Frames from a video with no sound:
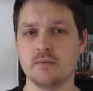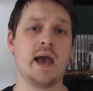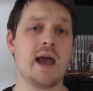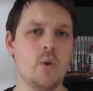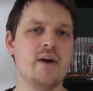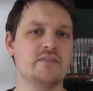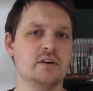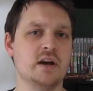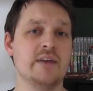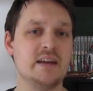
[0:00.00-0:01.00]

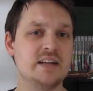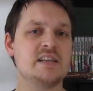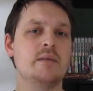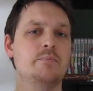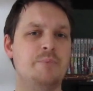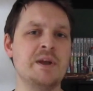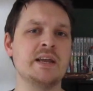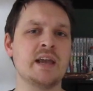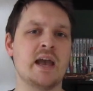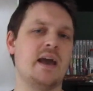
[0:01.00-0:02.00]
However, and that is a
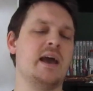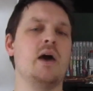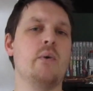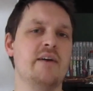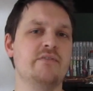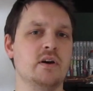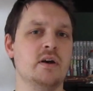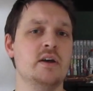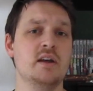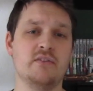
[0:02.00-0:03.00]
big however,
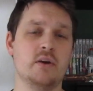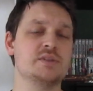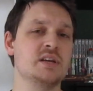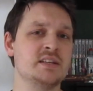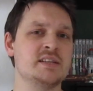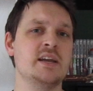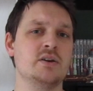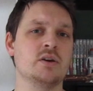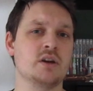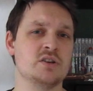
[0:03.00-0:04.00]
if I was going to take
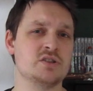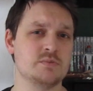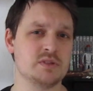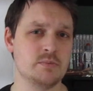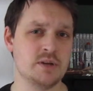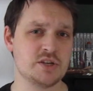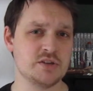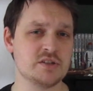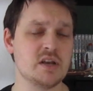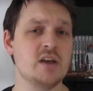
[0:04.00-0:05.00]
on customs
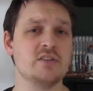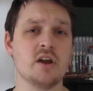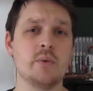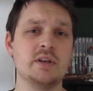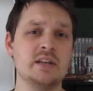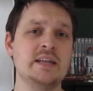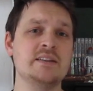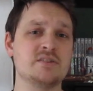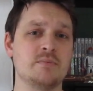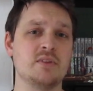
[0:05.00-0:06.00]
commissions, then I would need
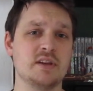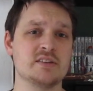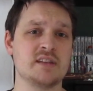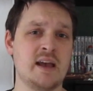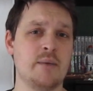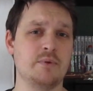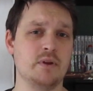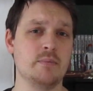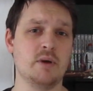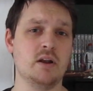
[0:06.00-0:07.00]
some things to happen
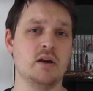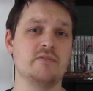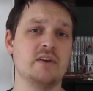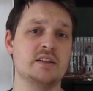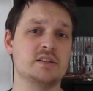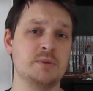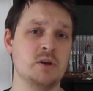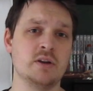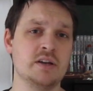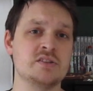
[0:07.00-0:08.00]
in my life, and to be
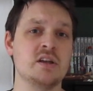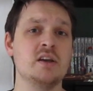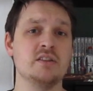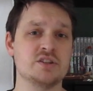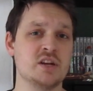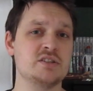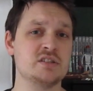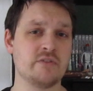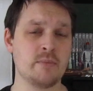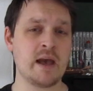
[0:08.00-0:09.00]
honest, the chances
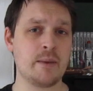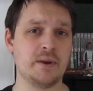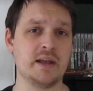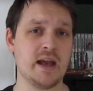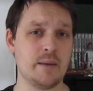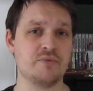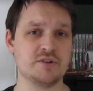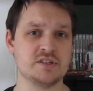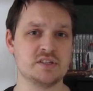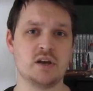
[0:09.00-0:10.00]
of them happening at
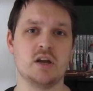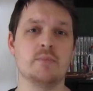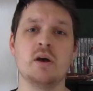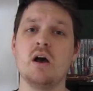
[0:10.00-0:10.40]
present time